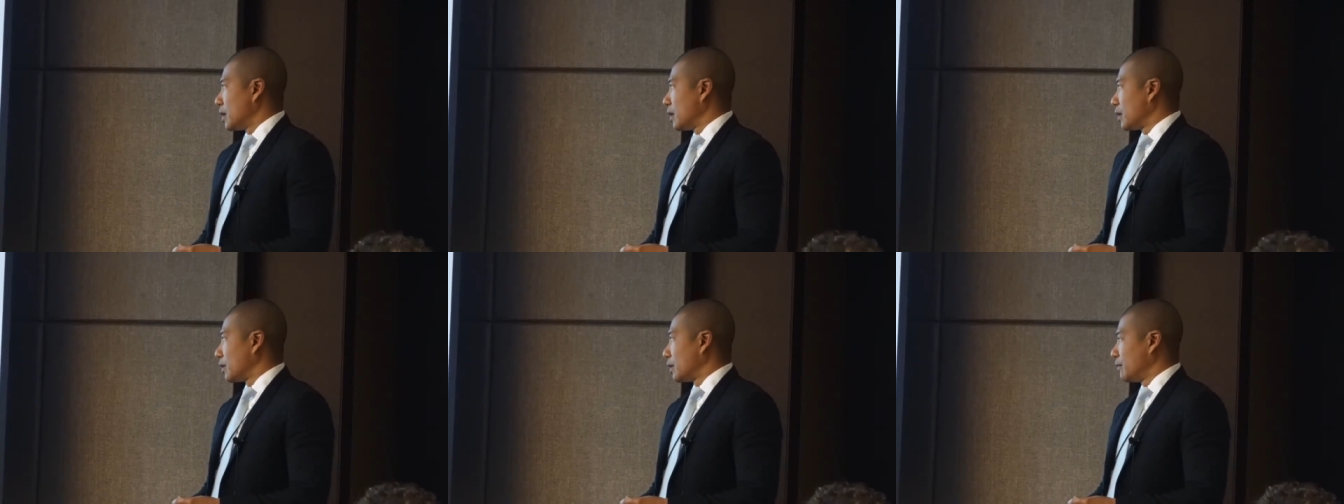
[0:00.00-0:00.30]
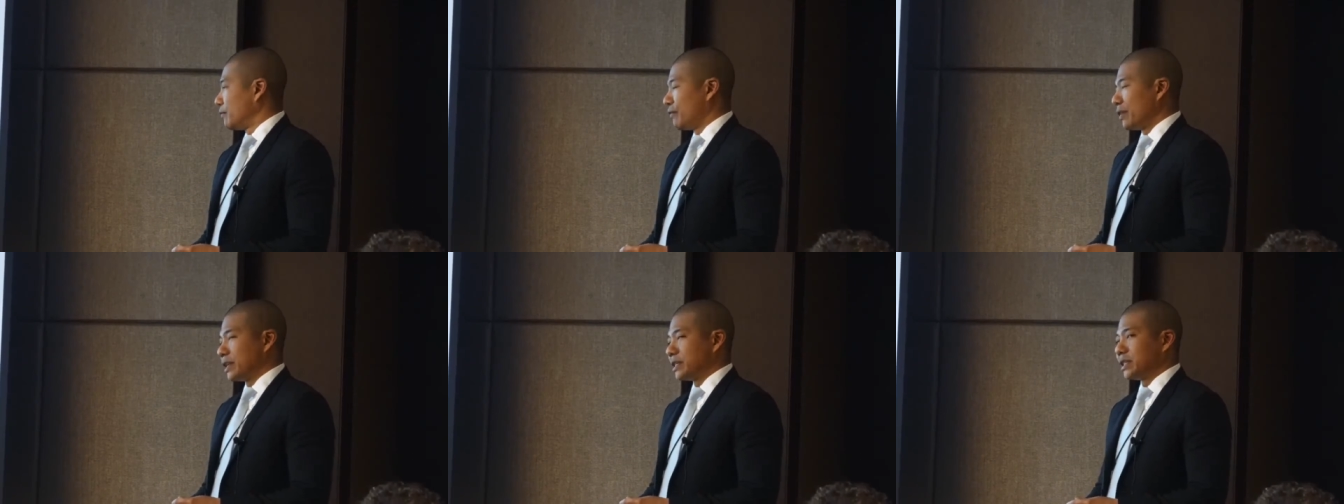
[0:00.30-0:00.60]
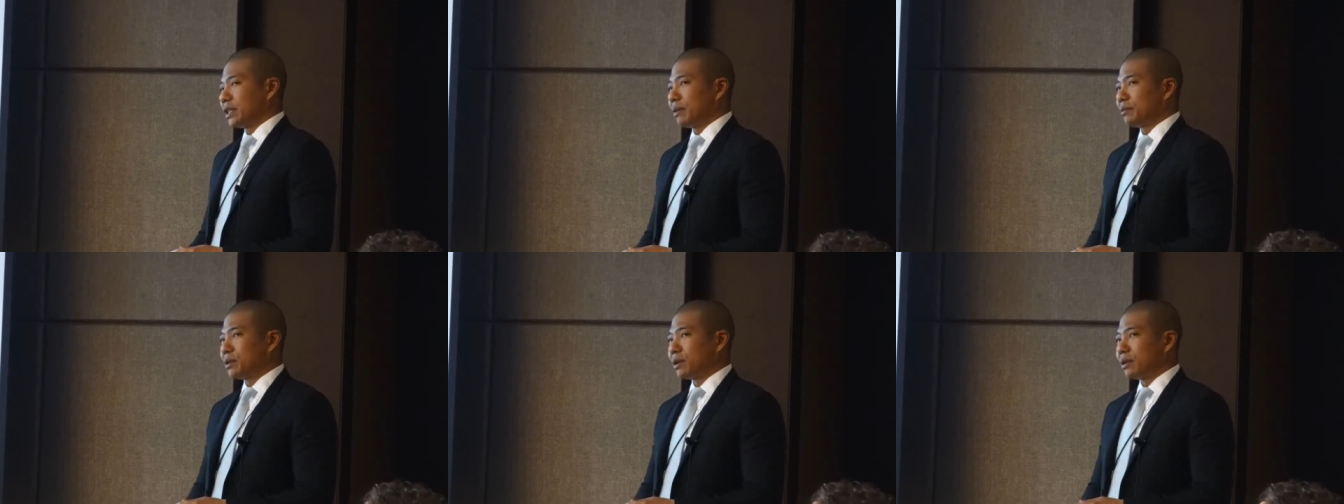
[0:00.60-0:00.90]
are
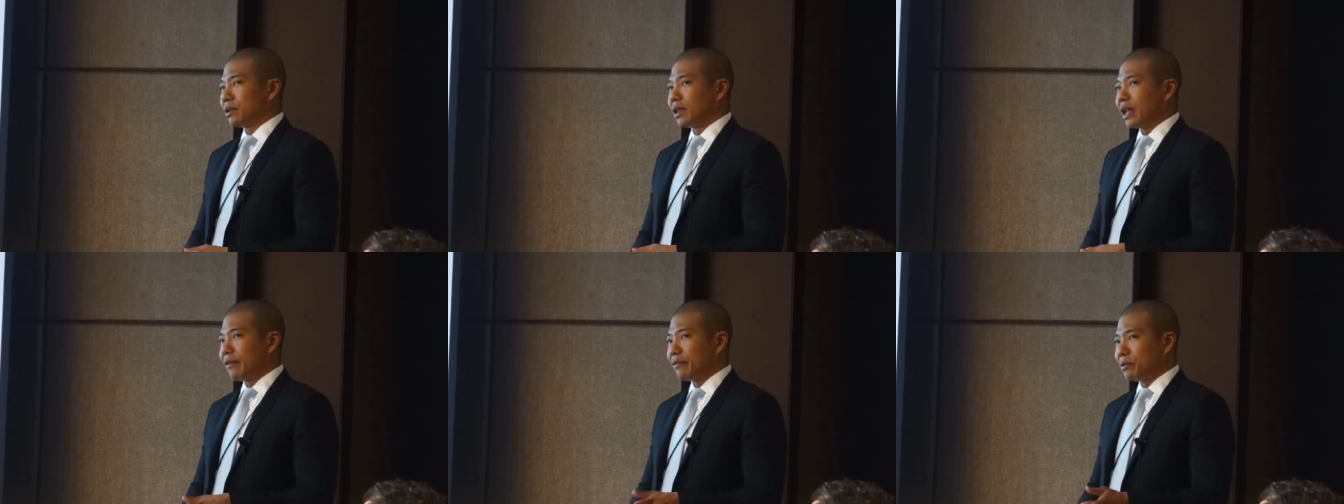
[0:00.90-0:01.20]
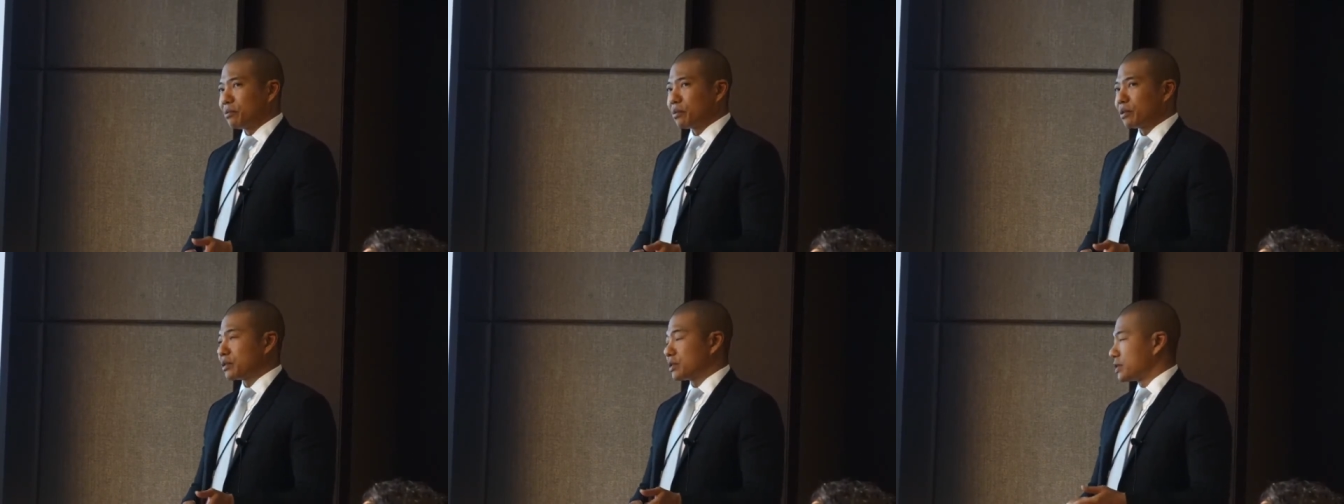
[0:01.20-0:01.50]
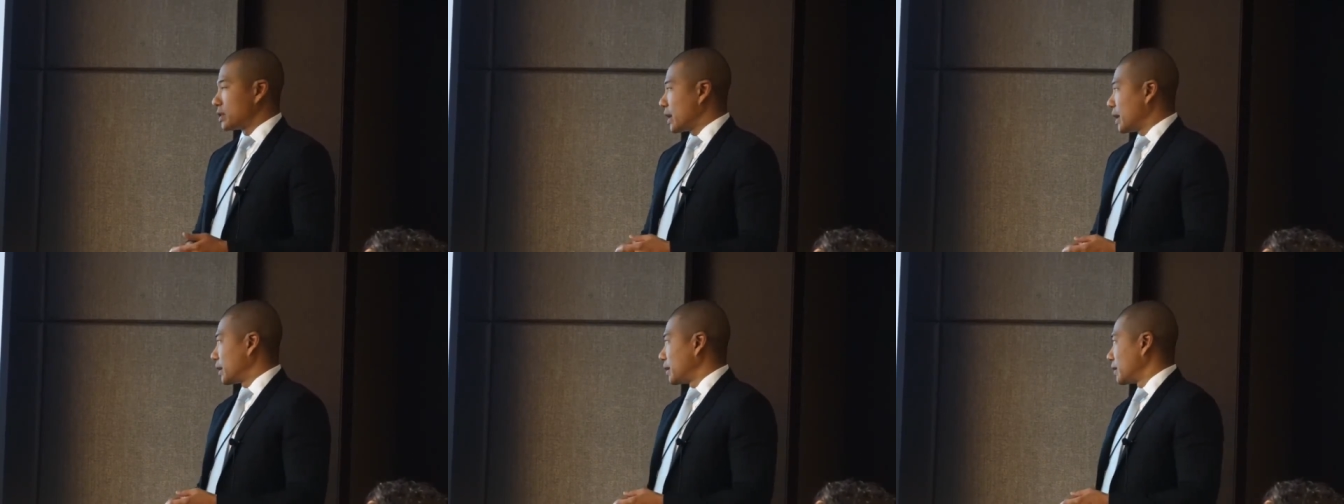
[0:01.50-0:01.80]
investing up to
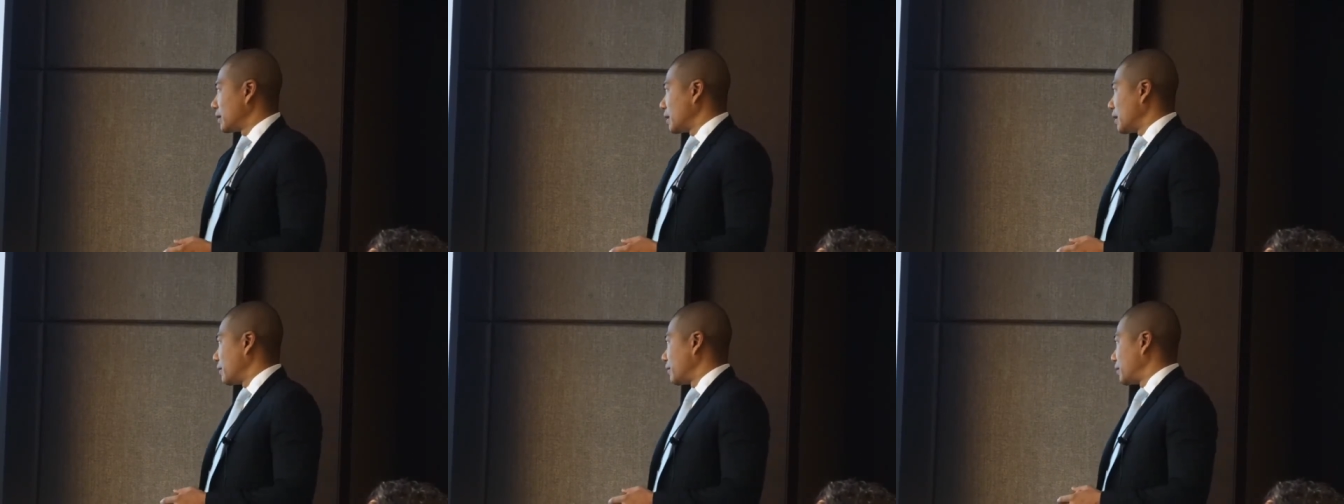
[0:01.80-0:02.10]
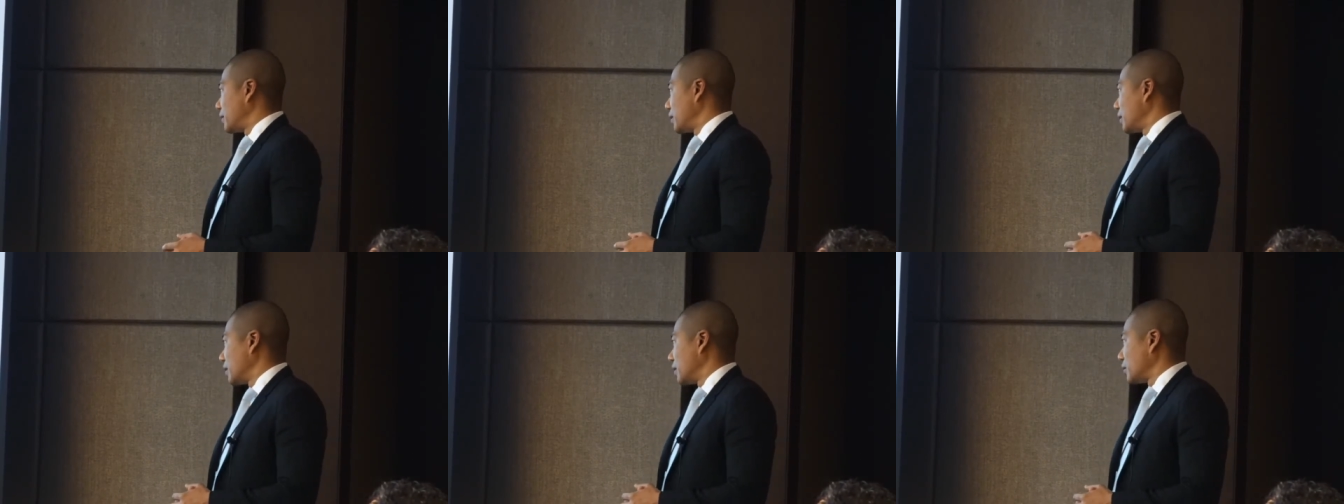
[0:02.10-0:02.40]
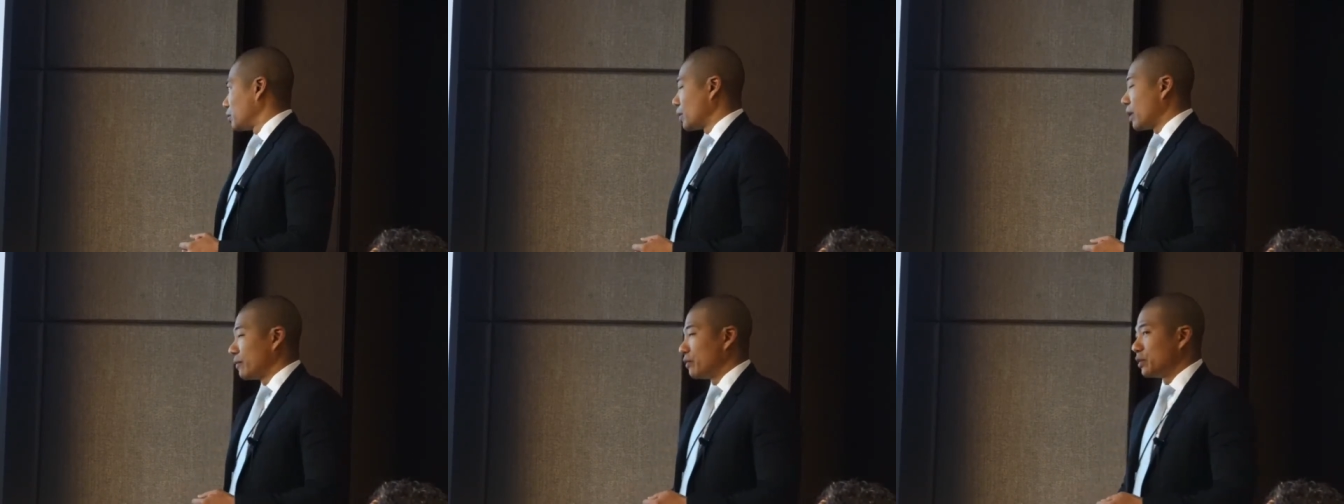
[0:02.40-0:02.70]
11% of
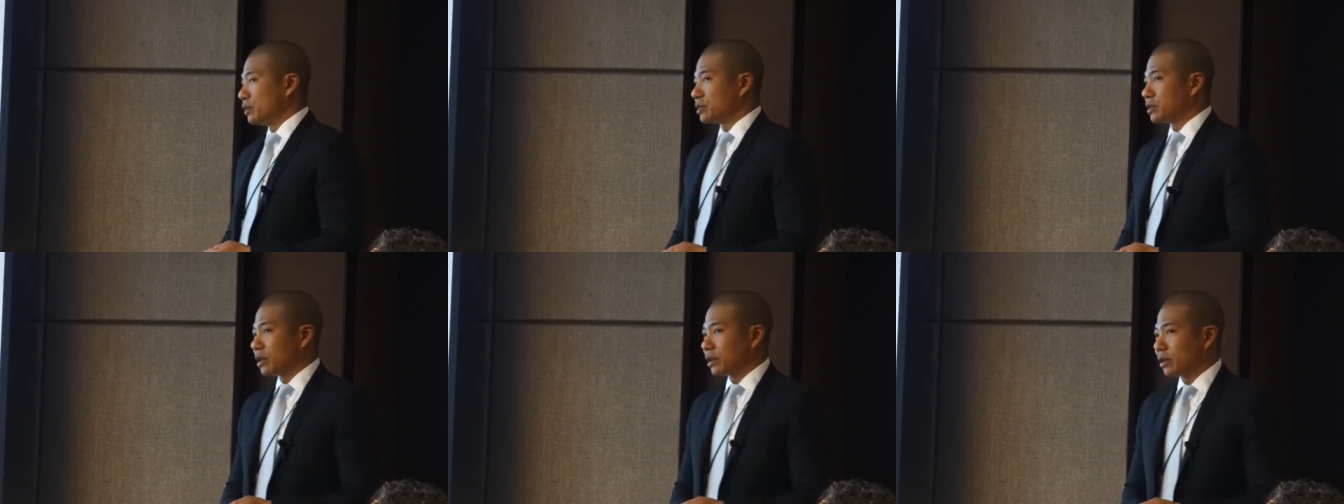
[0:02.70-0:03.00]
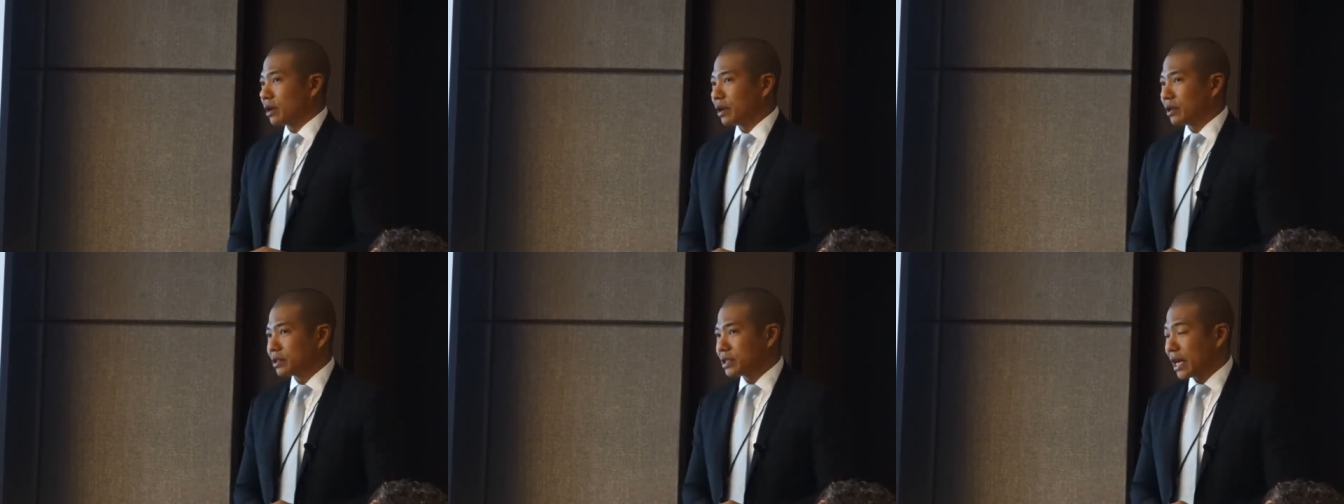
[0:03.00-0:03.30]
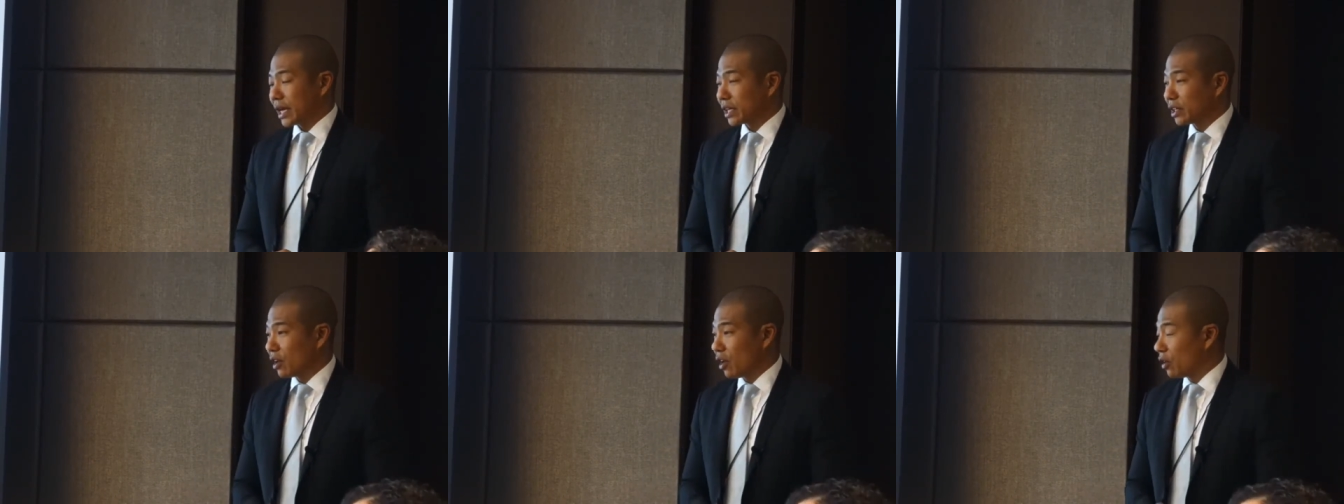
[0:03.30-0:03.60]
their revenues on
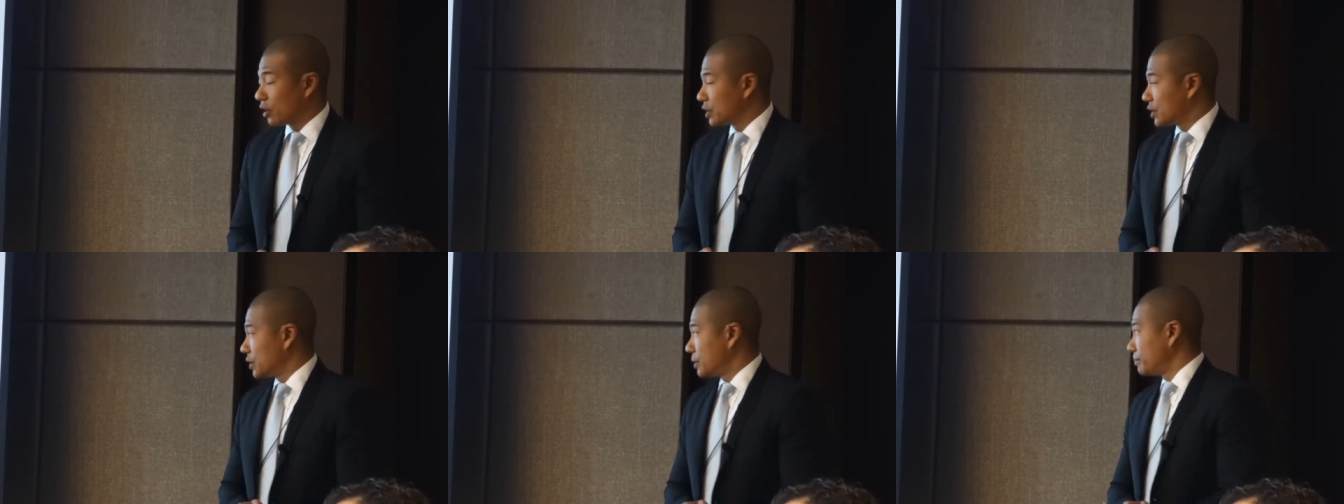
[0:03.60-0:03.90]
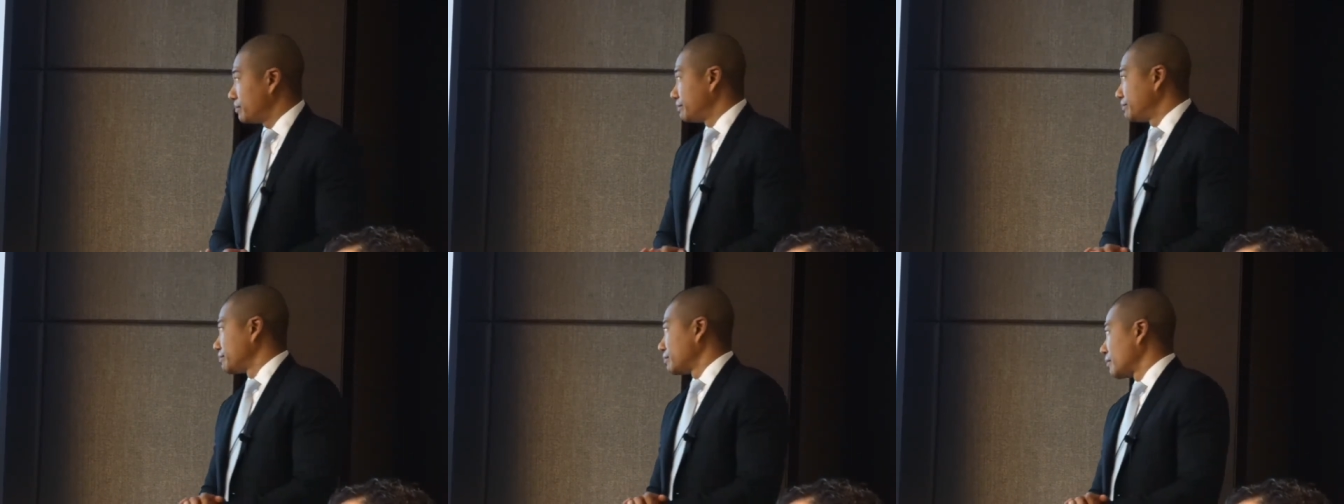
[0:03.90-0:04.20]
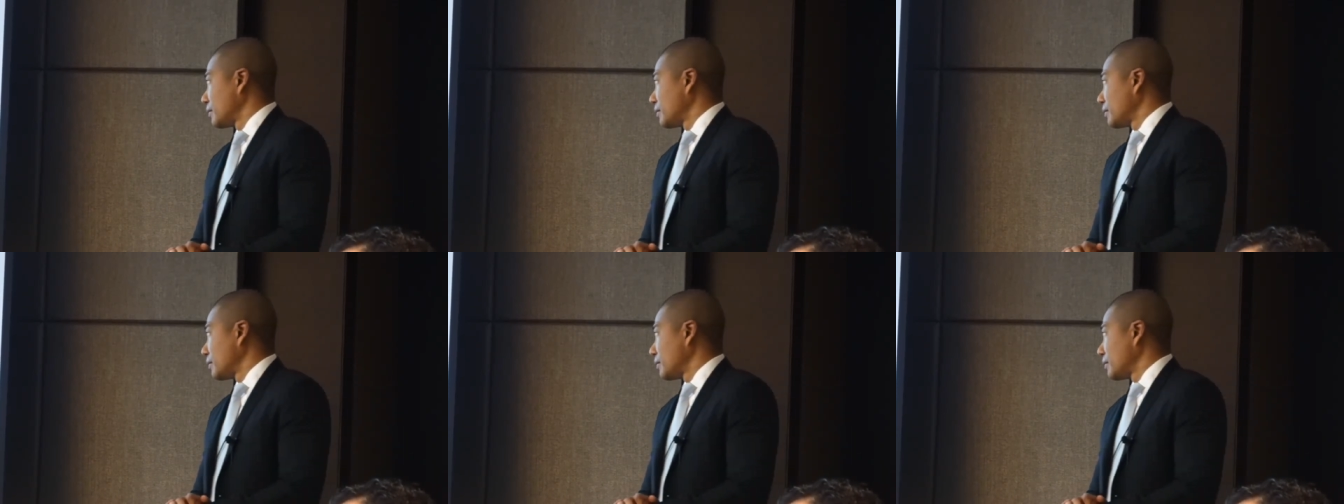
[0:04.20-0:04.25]
technology.